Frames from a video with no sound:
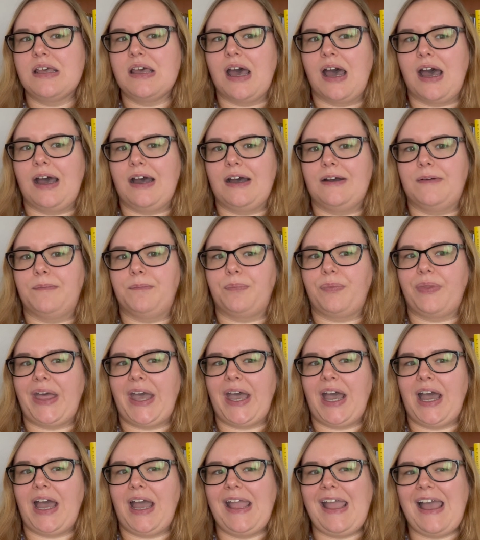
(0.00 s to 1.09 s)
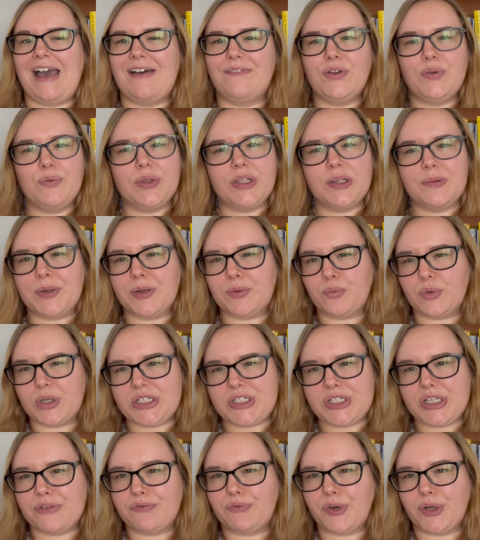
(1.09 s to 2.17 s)
um, I haven't really been
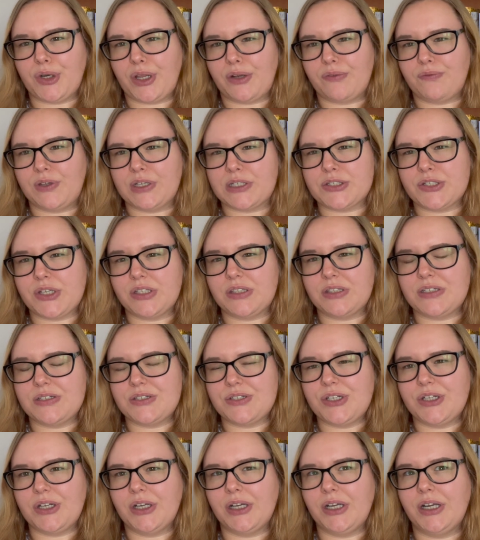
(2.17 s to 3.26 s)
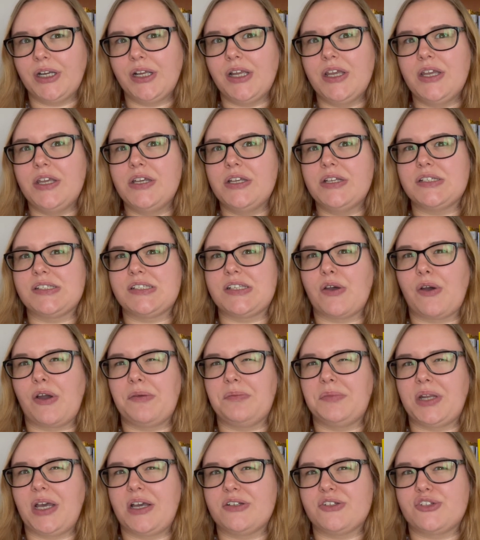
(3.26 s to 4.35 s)
reaching for nonfiction this year, so
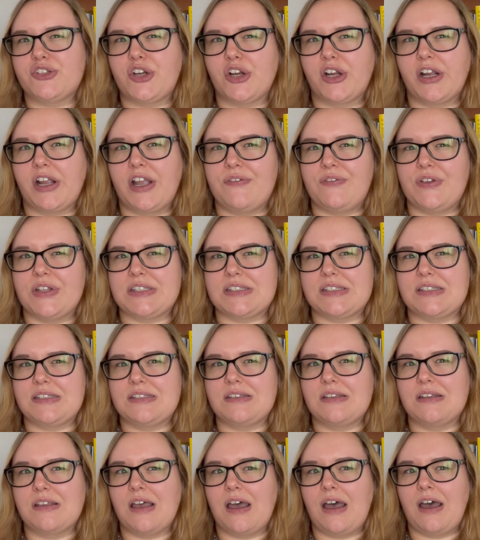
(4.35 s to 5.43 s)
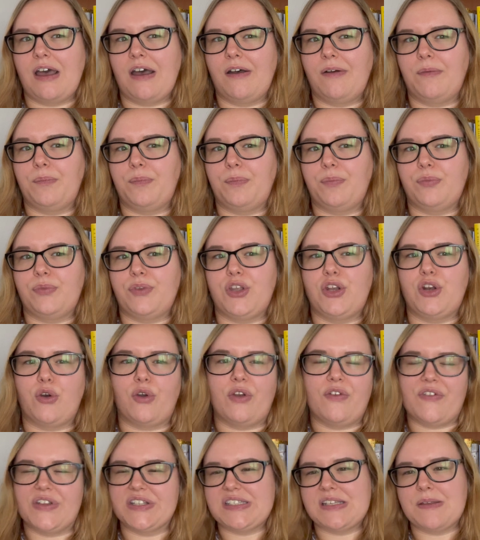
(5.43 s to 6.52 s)
I'm not sure if it's um, you know,
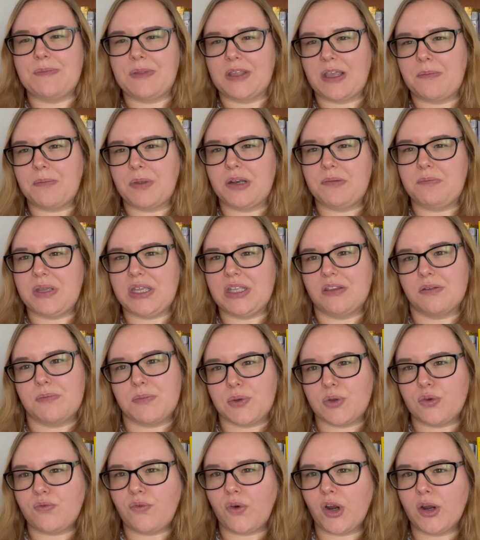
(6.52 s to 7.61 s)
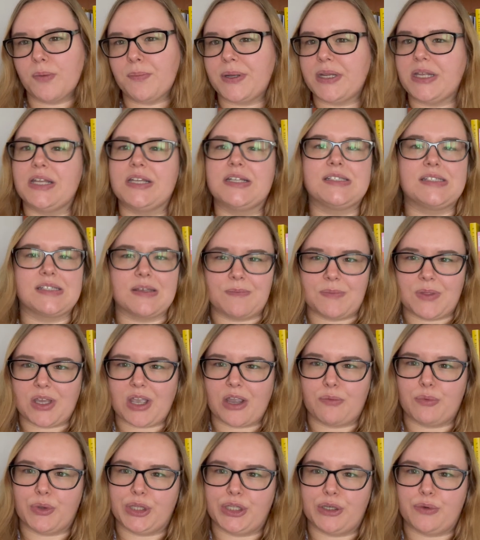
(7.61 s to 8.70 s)
if it's something I'm going to be in the mood for, but it is something I
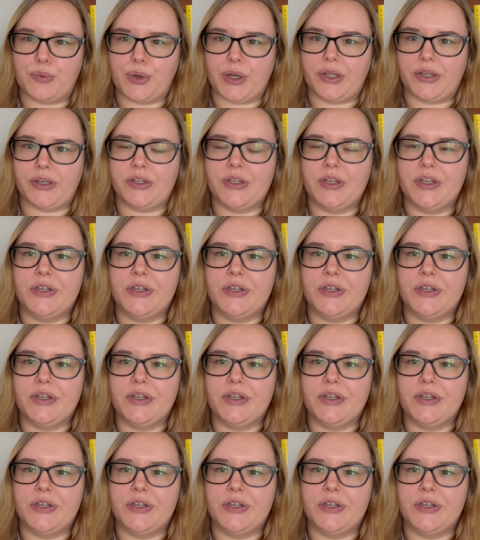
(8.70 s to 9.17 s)
really want